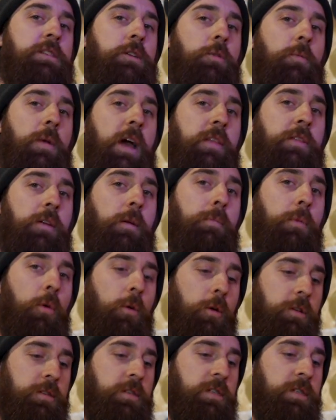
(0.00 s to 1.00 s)
to ride their
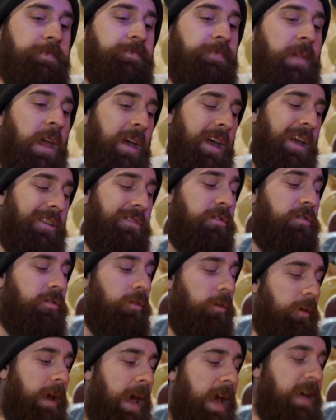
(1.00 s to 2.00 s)
boards. As
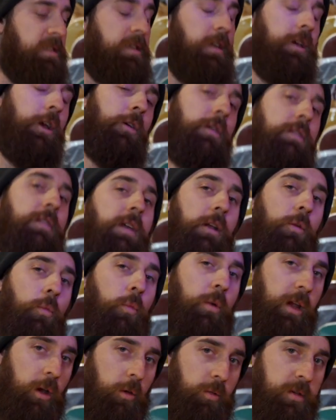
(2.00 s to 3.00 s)
soon as the urethane wheel